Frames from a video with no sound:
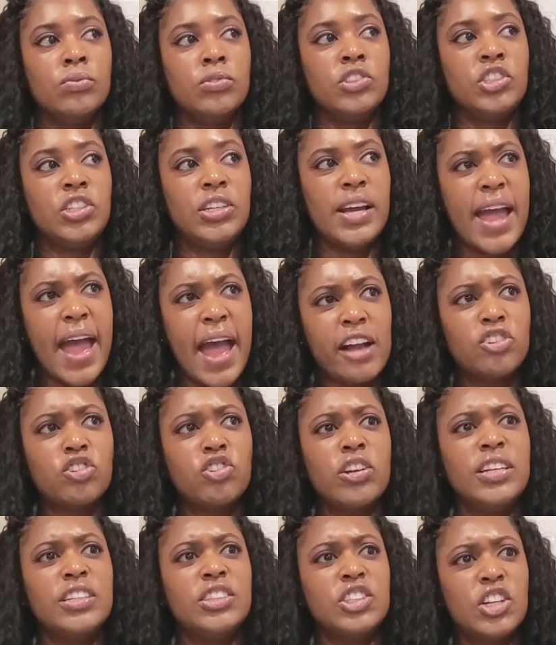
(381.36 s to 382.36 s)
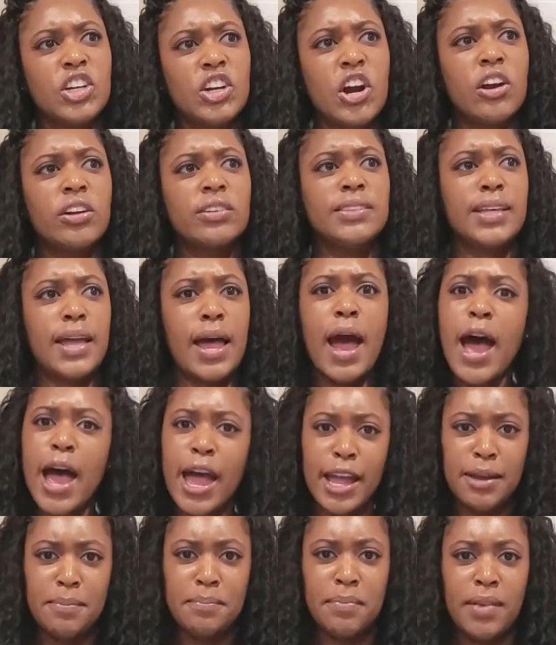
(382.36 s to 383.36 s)
she actually took her
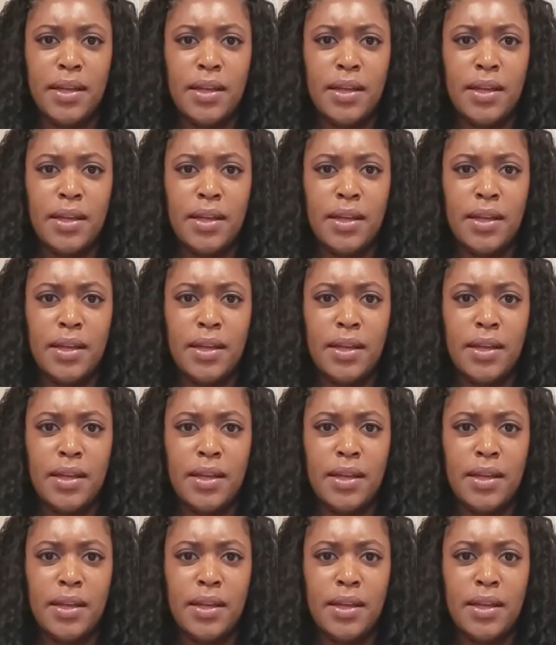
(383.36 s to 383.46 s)
time.